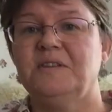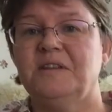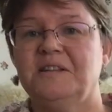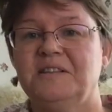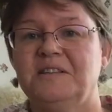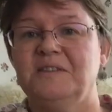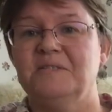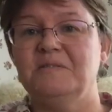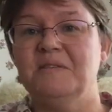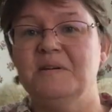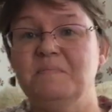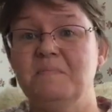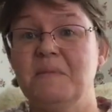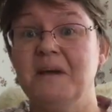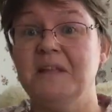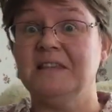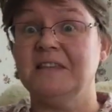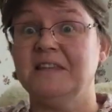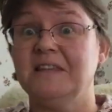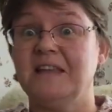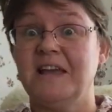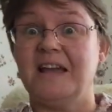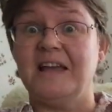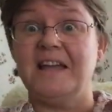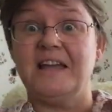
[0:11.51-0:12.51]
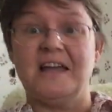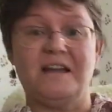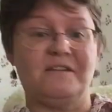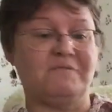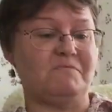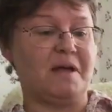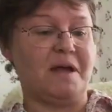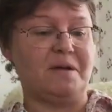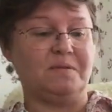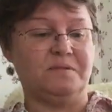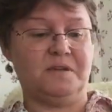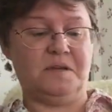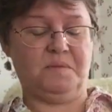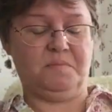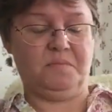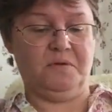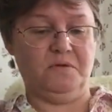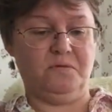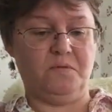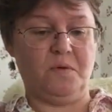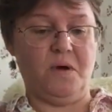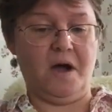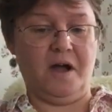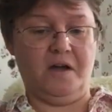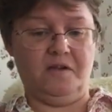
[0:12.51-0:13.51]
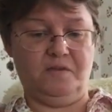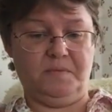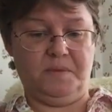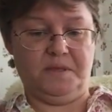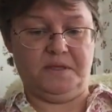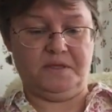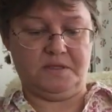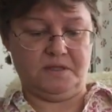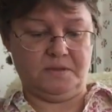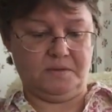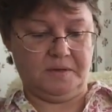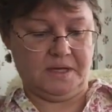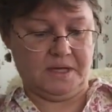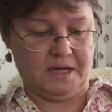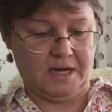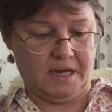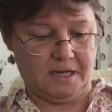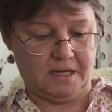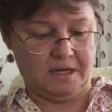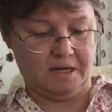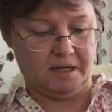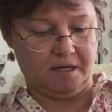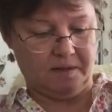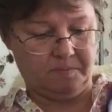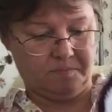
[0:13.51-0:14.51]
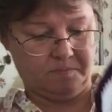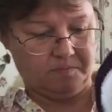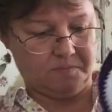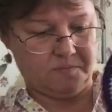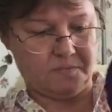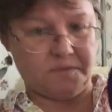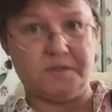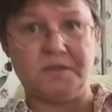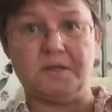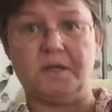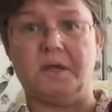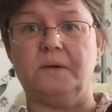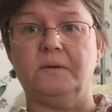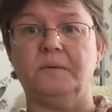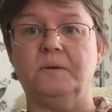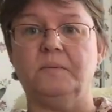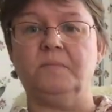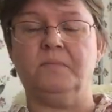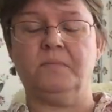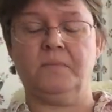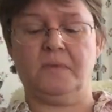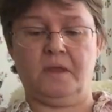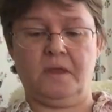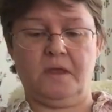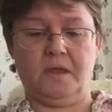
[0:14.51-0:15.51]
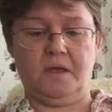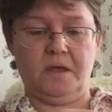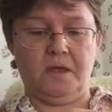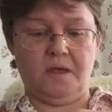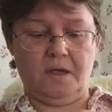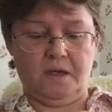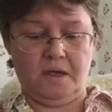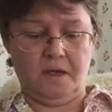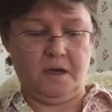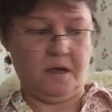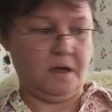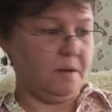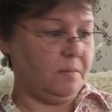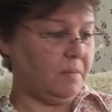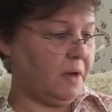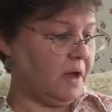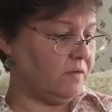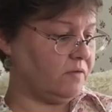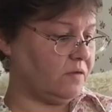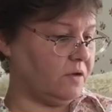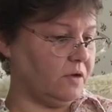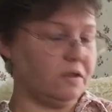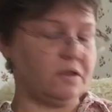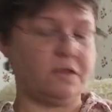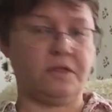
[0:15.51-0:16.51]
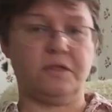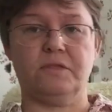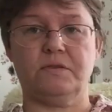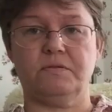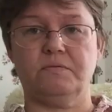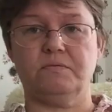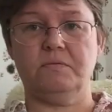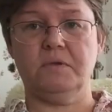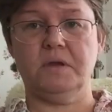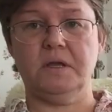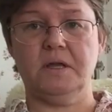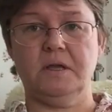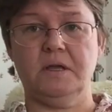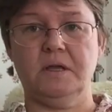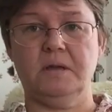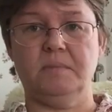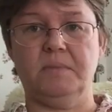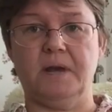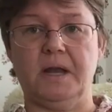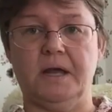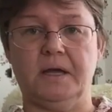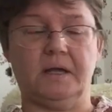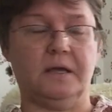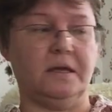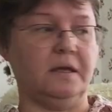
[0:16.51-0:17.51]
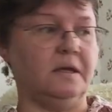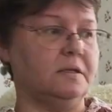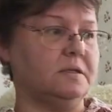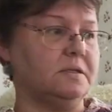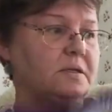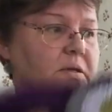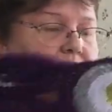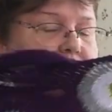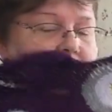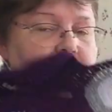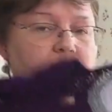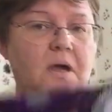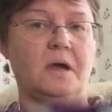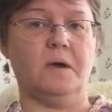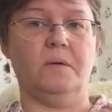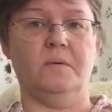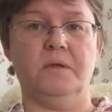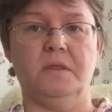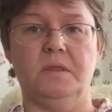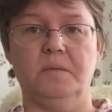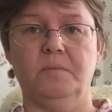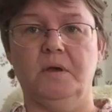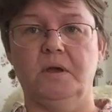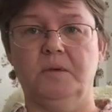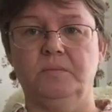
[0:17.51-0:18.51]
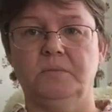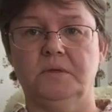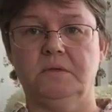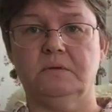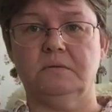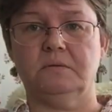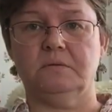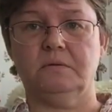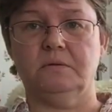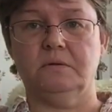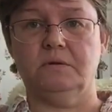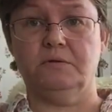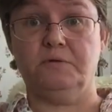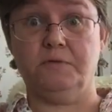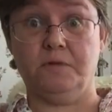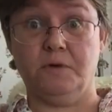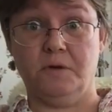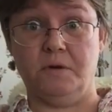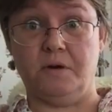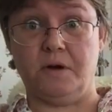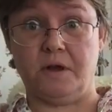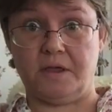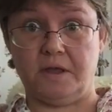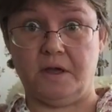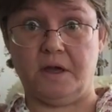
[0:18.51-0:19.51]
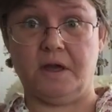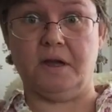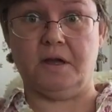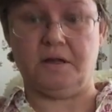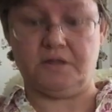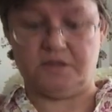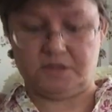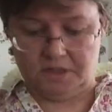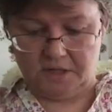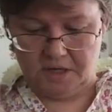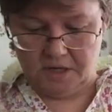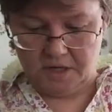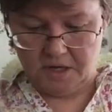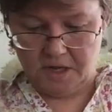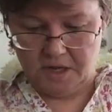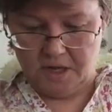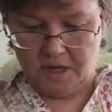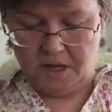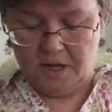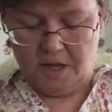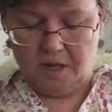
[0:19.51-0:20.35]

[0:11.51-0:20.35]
thought I'd do a Monday roundup of what I've been doing lately. So I've got 3 blankets on the go at the moment, or 4 I think actually.